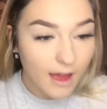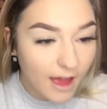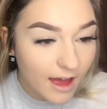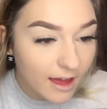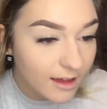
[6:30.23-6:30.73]

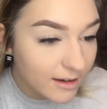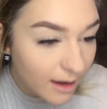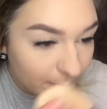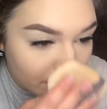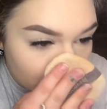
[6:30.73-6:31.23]
And
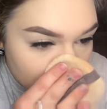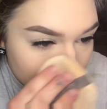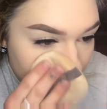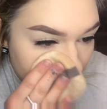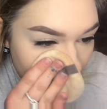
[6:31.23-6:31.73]
I'm
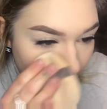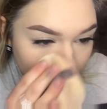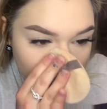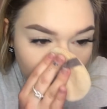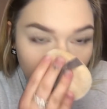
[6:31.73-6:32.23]
noticing
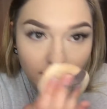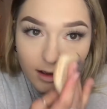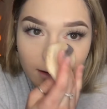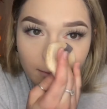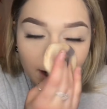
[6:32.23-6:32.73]
even
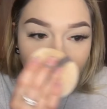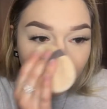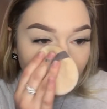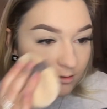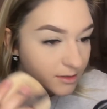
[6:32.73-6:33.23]
in my
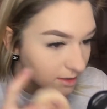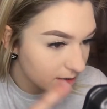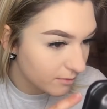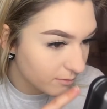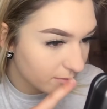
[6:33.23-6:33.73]
nose
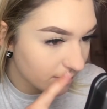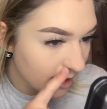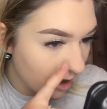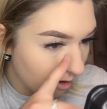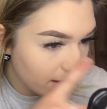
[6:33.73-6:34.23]

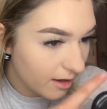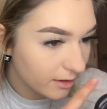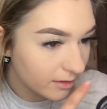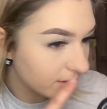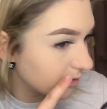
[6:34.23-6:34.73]

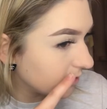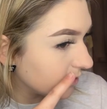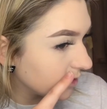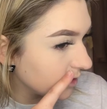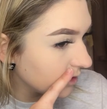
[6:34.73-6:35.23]
area,
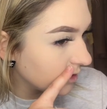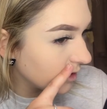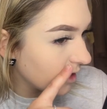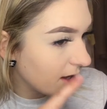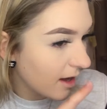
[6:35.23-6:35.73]

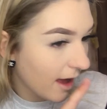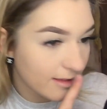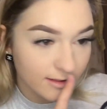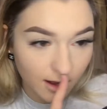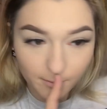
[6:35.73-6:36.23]

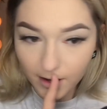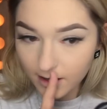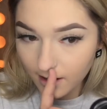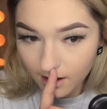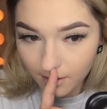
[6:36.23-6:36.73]
it's not
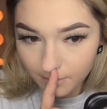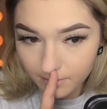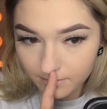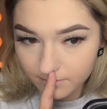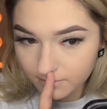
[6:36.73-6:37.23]
breaking up.
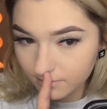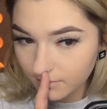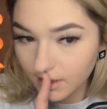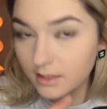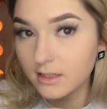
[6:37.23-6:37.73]

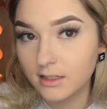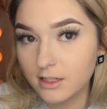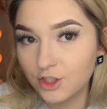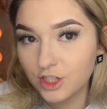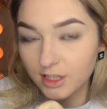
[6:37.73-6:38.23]
Like it's
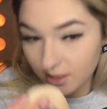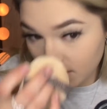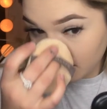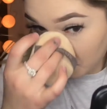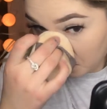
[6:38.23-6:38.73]
it's just
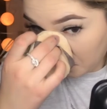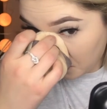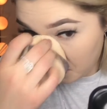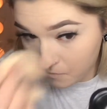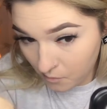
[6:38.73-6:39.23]

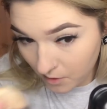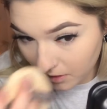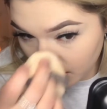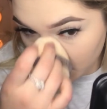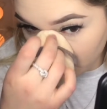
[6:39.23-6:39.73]
I'm
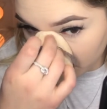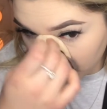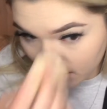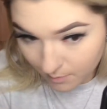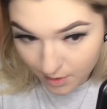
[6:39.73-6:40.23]
really I'm
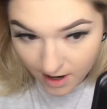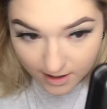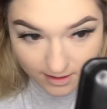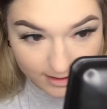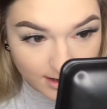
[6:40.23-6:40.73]
really
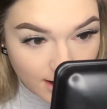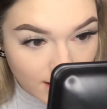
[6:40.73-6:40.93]
surprised.